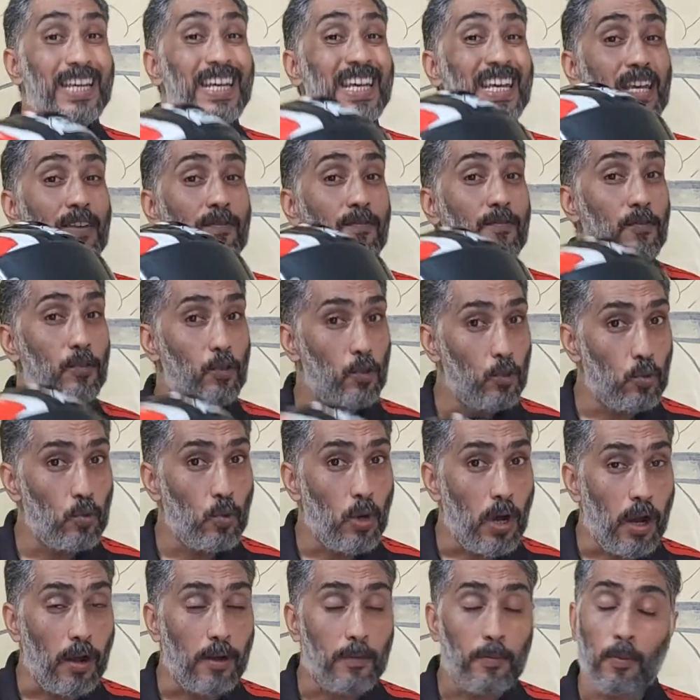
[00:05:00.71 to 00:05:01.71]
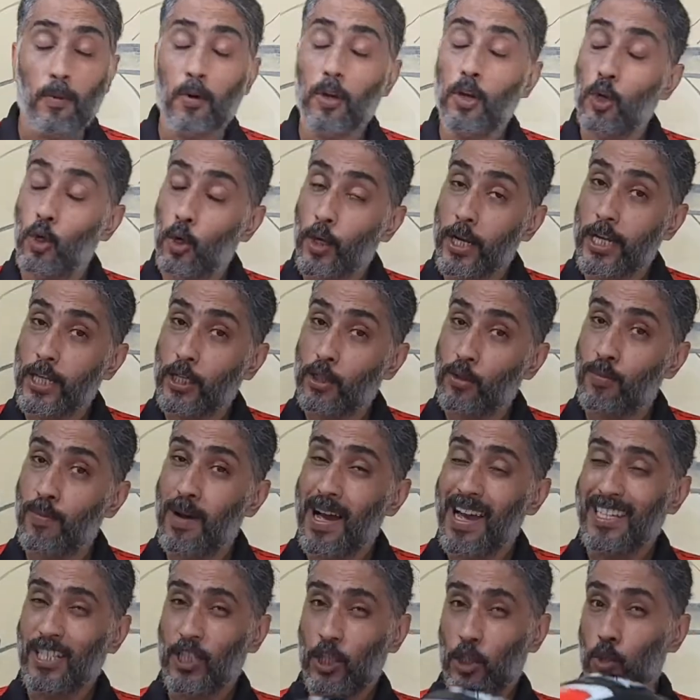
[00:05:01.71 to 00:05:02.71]
if you are looking to
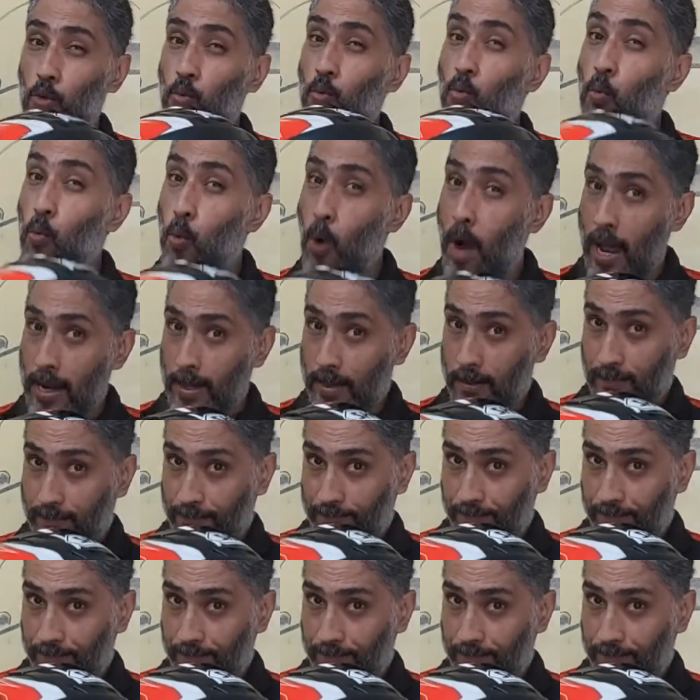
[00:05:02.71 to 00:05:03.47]
buy just one.